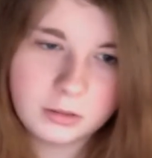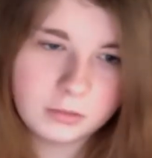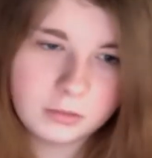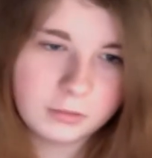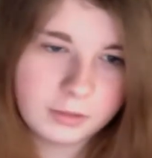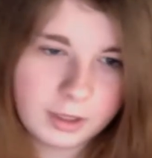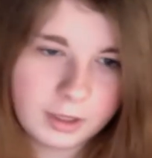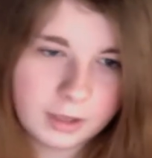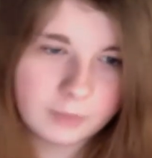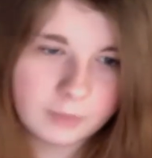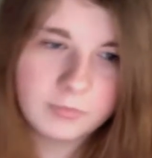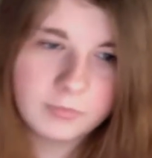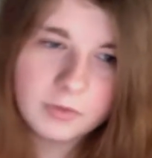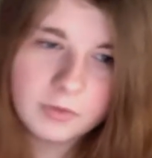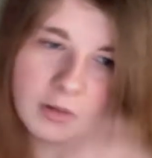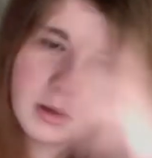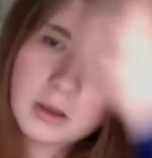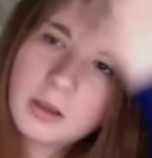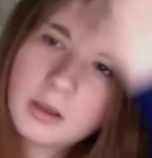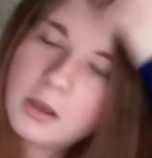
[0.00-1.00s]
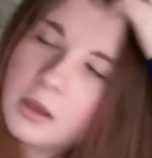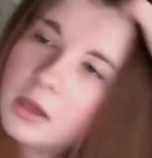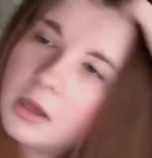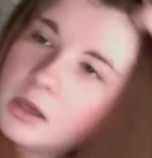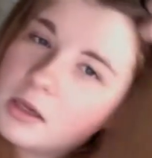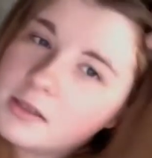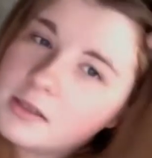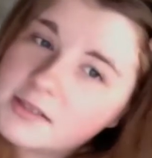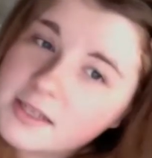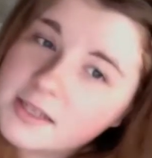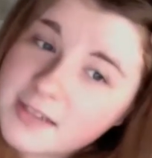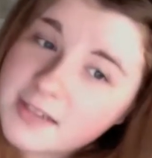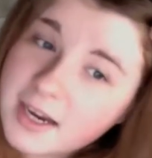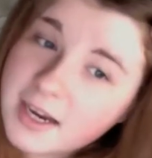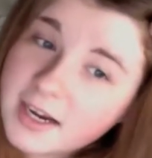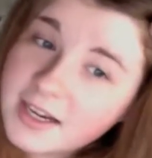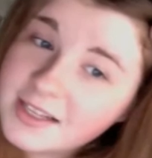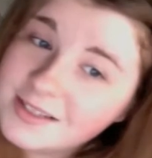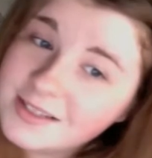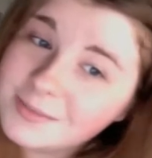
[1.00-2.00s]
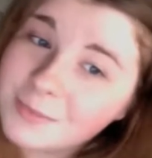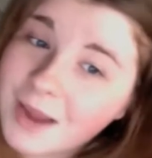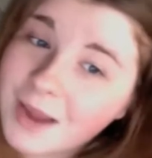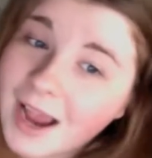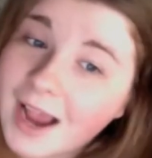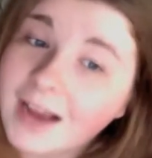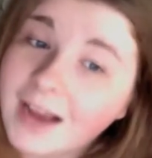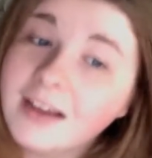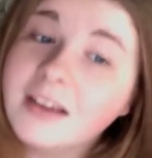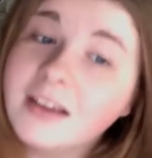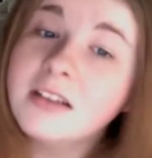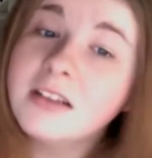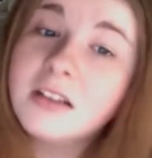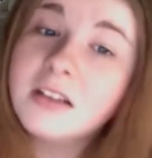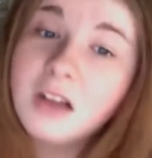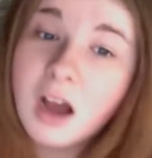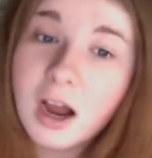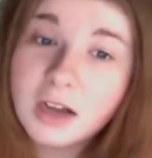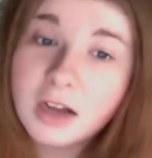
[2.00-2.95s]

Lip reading: Okay, Santana is back, hot